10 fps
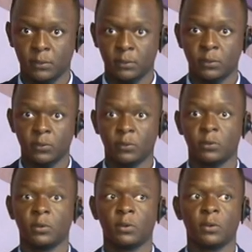
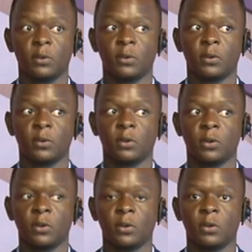
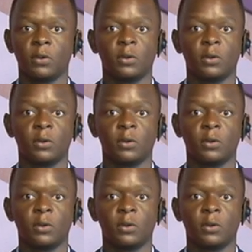[no speech]